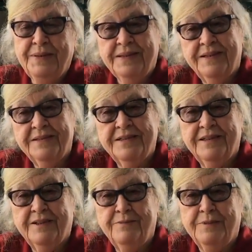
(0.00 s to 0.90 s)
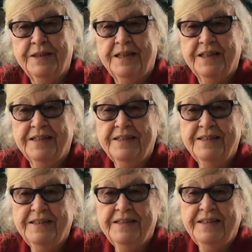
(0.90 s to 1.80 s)
Because I love Mud Lake.
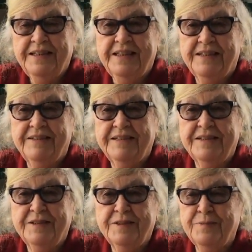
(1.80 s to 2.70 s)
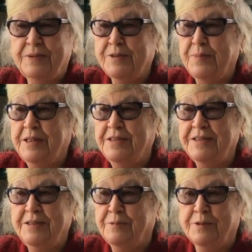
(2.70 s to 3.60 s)
Yeah, it's the best
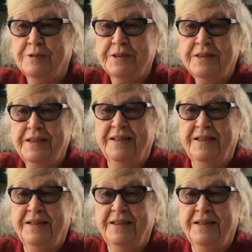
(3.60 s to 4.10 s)
place in the world.